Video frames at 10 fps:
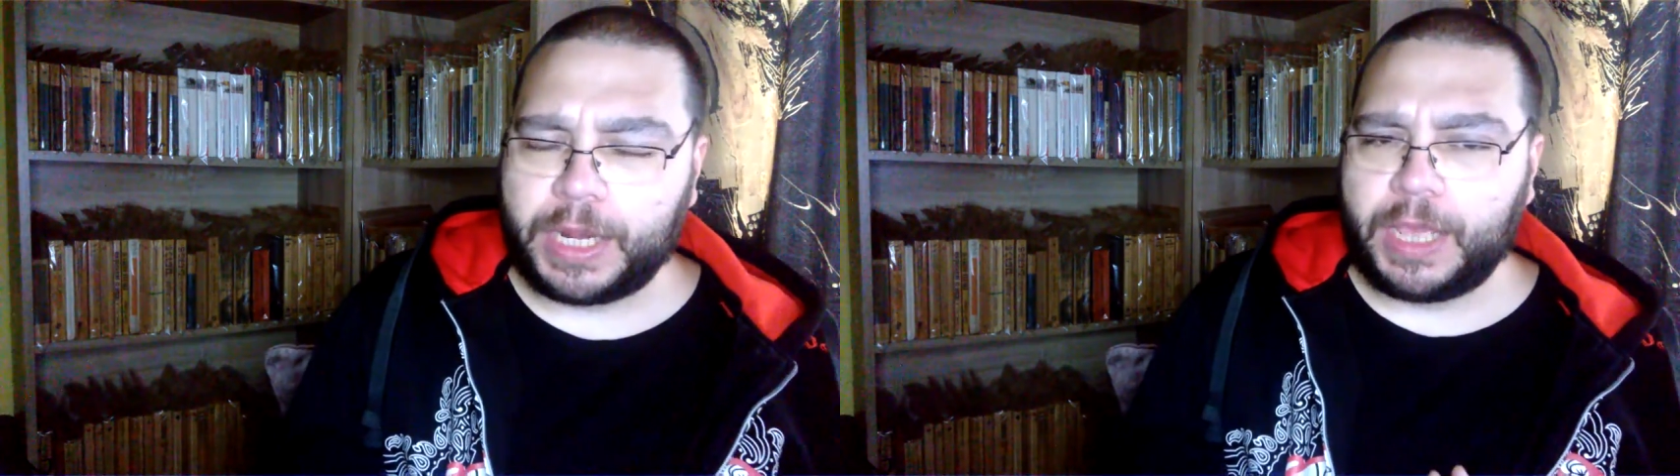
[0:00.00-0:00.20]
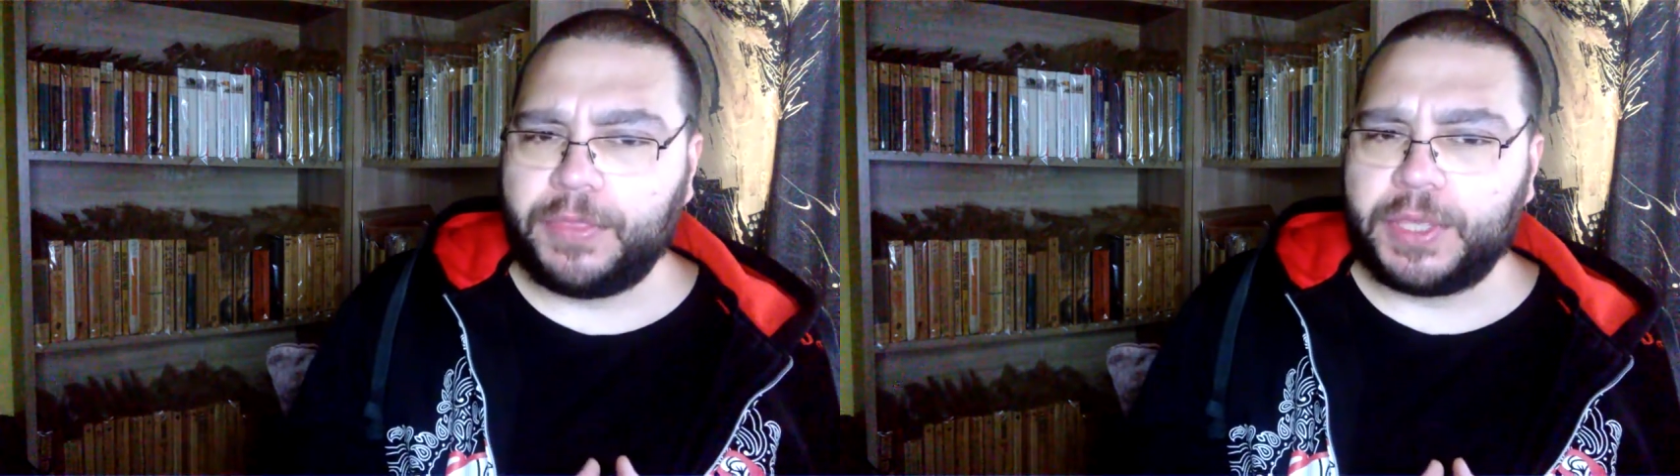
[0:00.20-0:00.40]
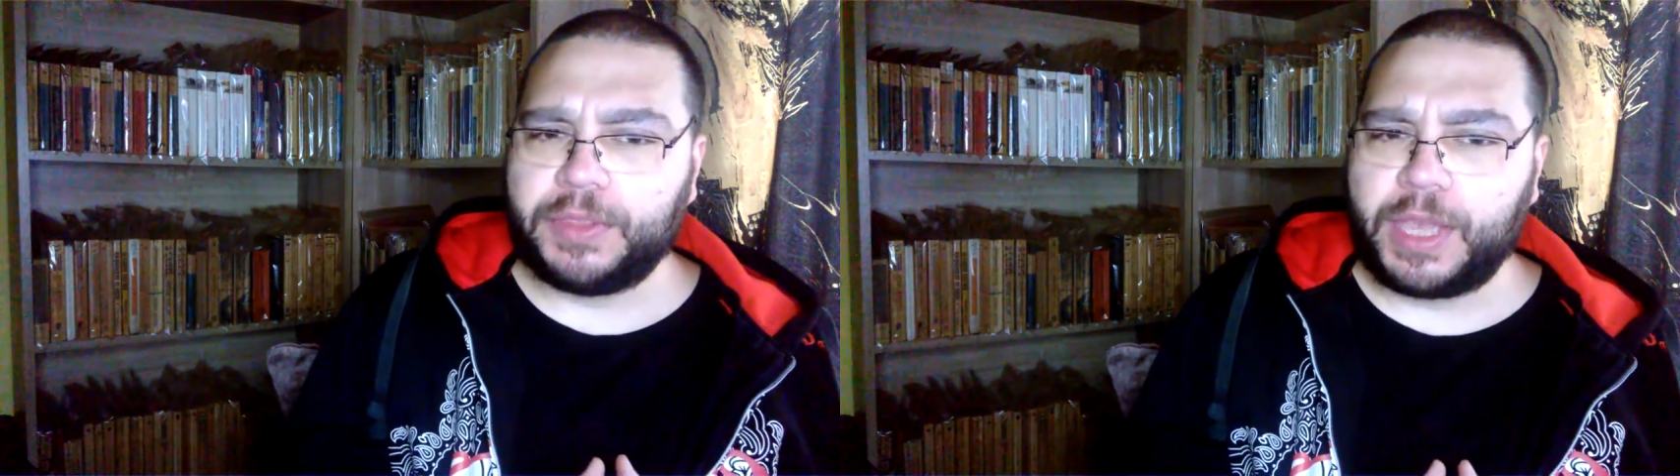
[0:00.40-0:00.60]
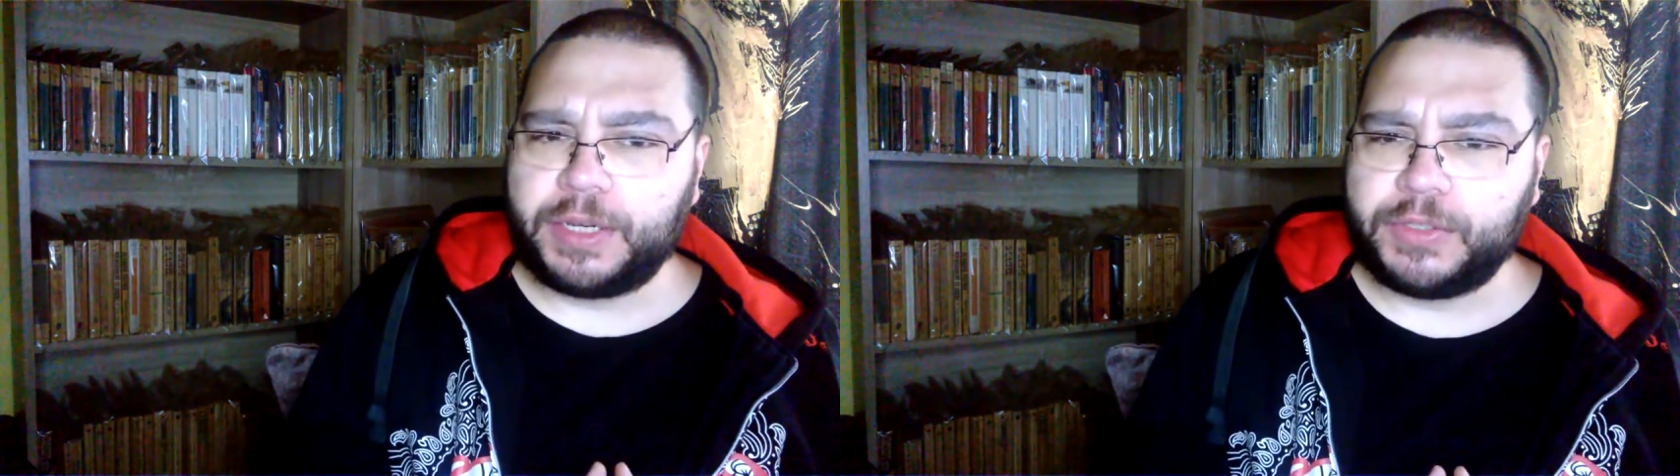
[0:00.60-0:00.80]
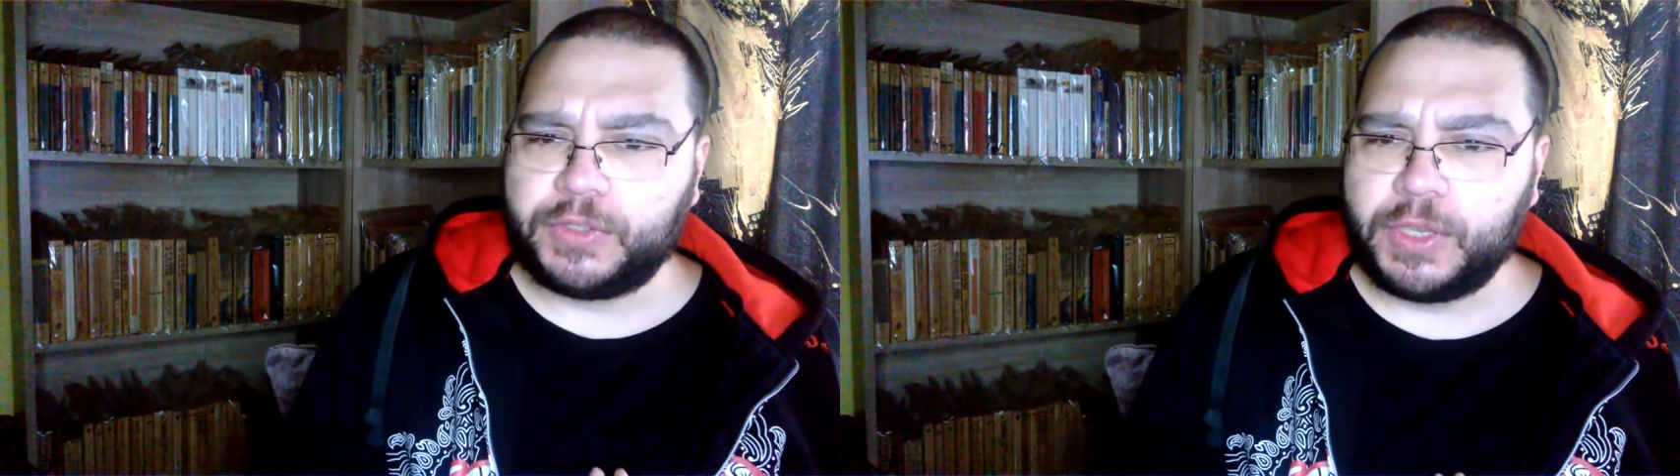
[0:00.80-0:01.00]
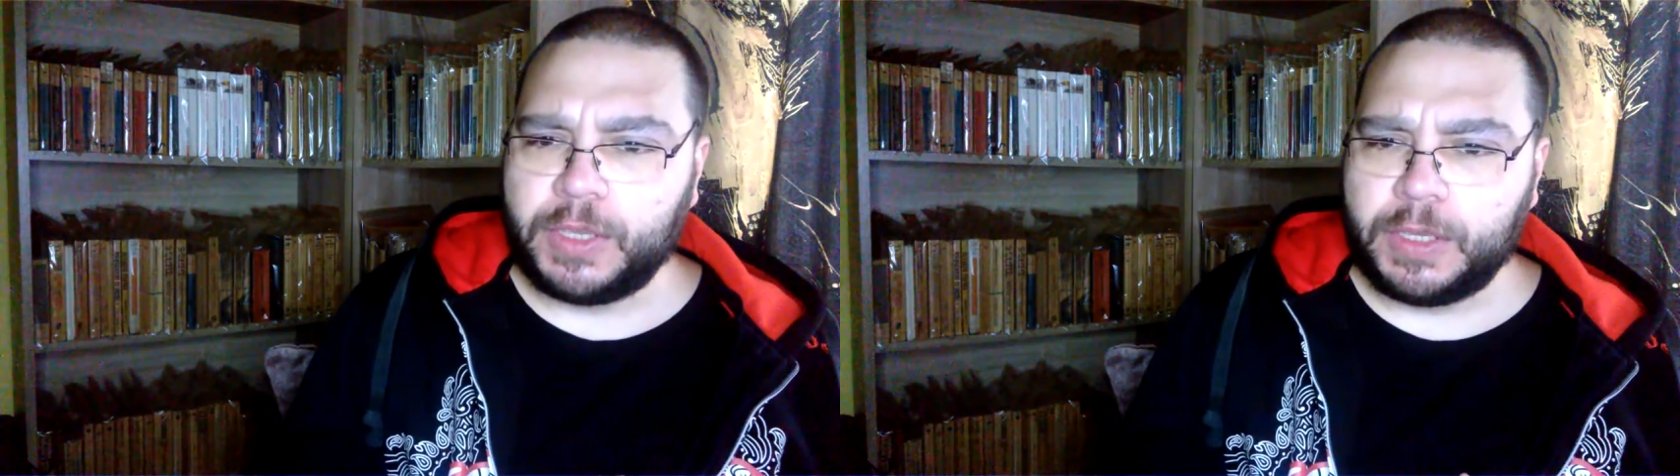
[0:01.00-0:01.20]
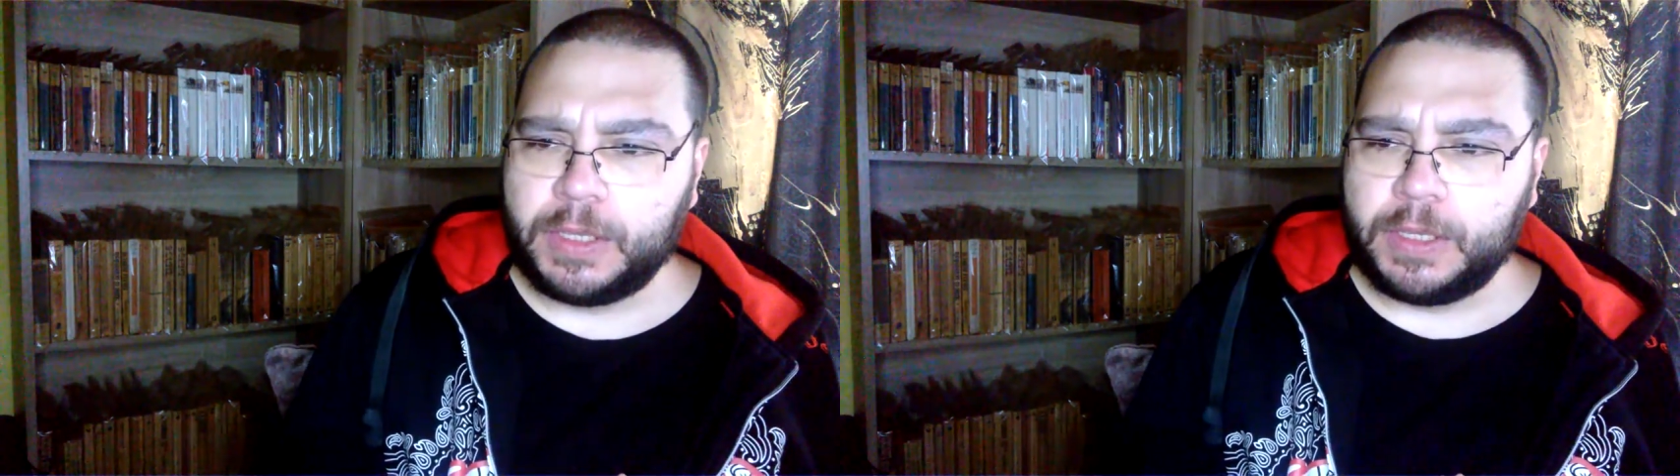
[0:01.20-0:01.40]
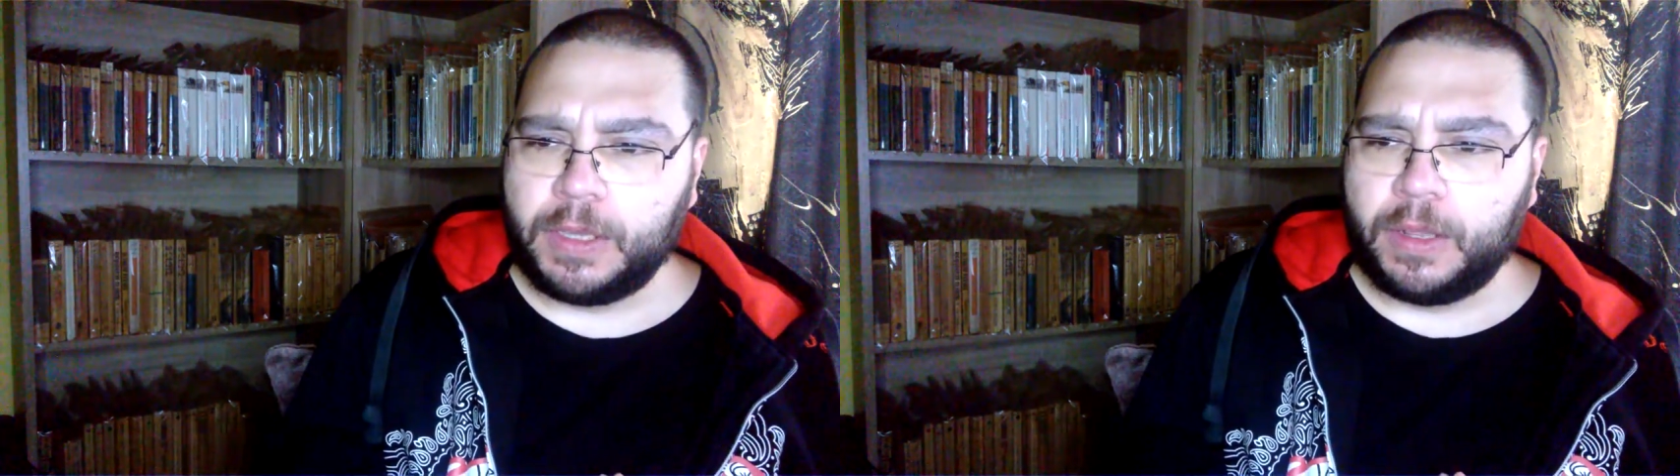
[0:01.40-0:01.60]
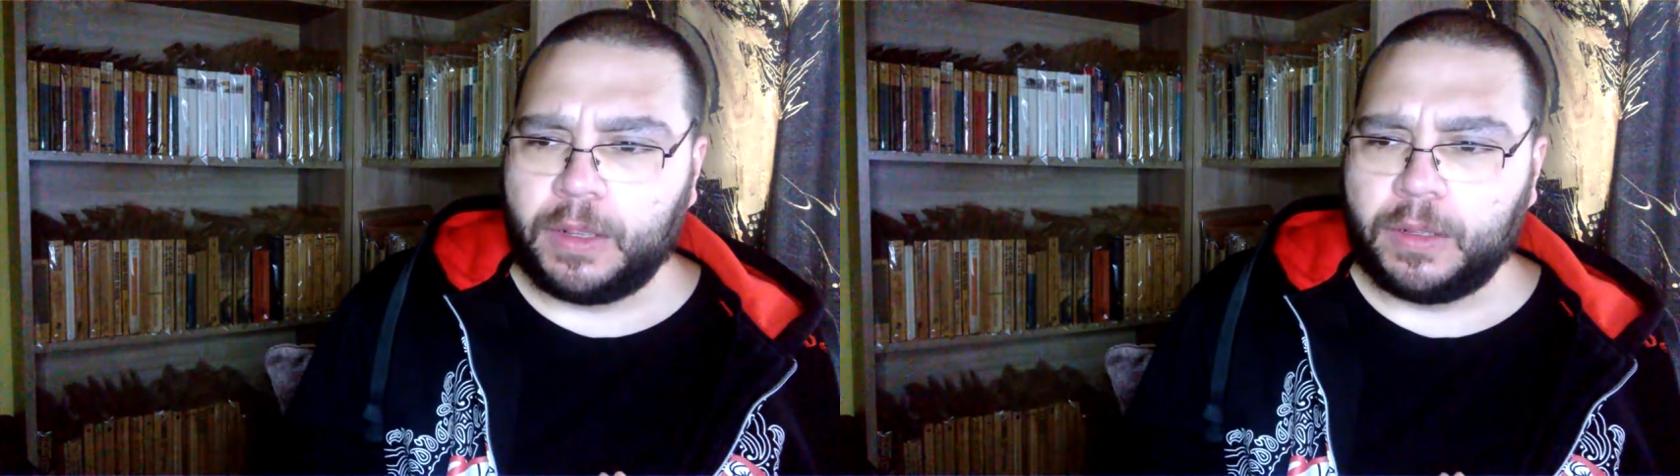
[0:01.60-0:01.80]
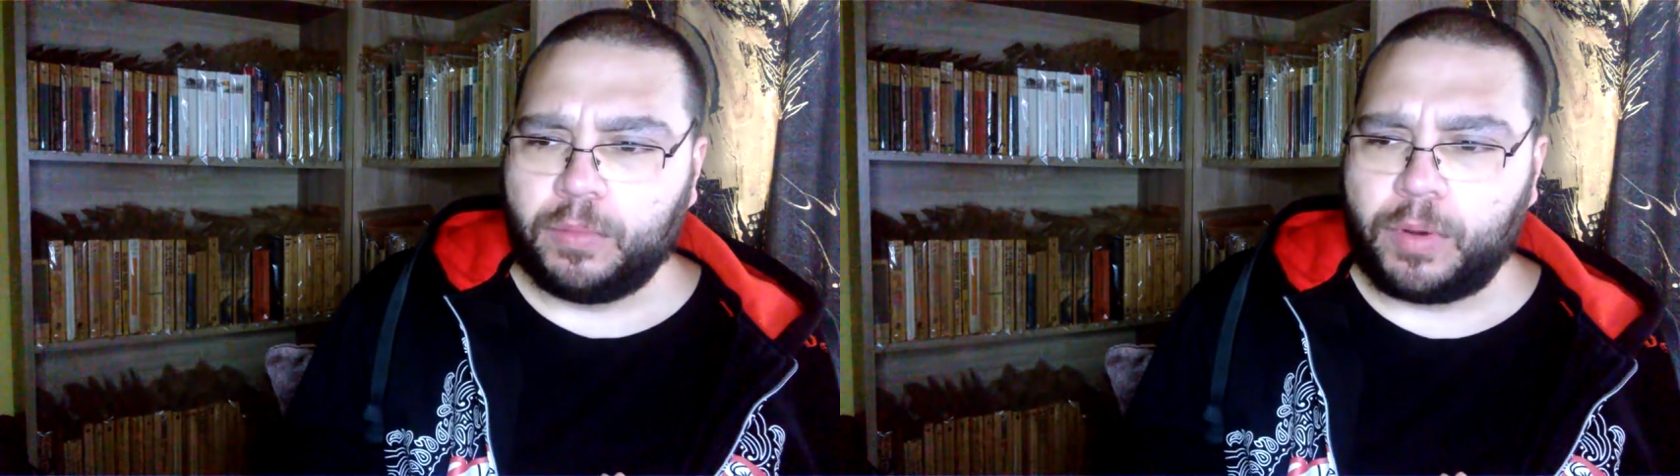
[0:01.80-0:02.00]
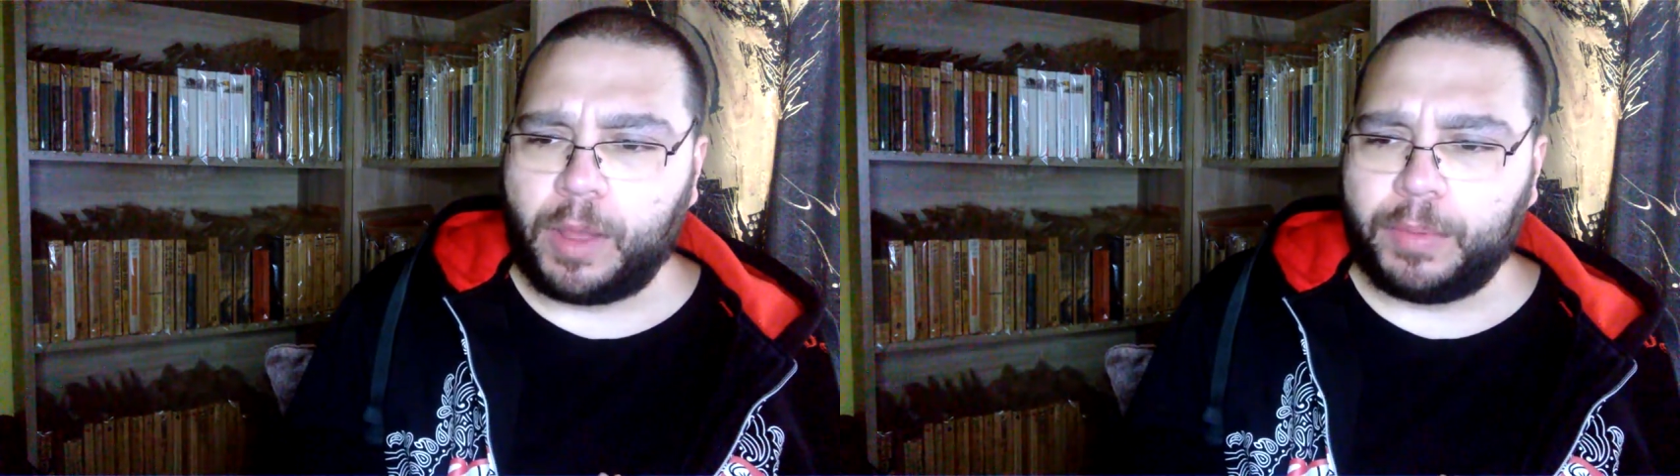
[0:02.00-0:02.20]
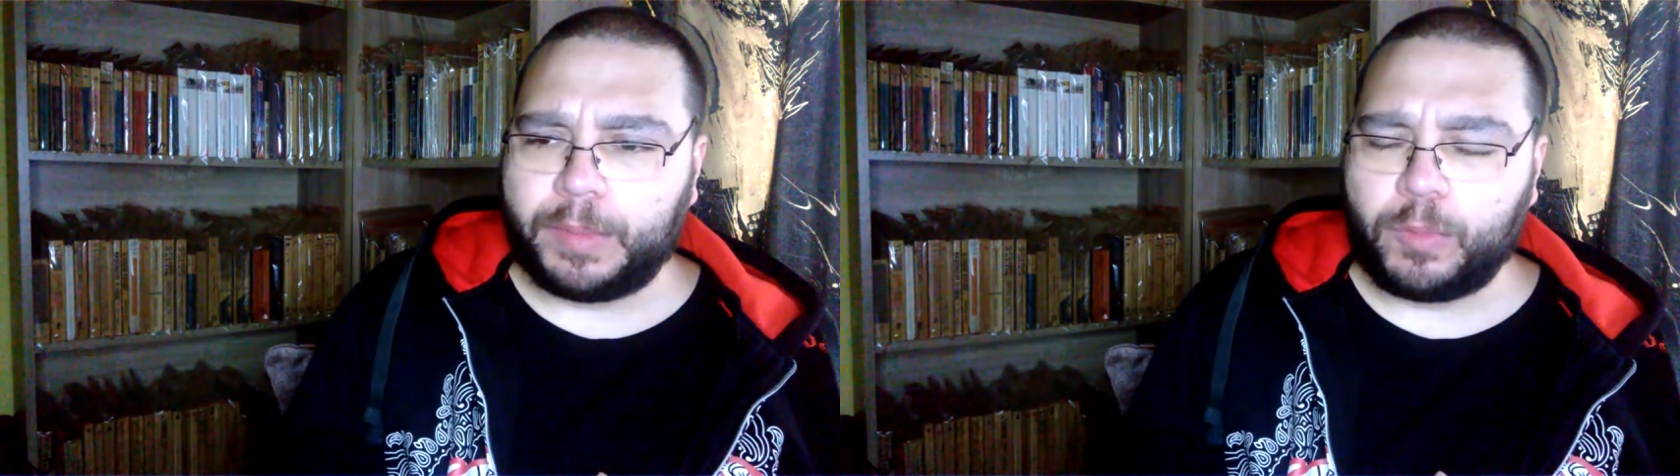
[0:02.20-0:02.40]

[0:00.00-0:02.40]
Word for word: And I think that is probably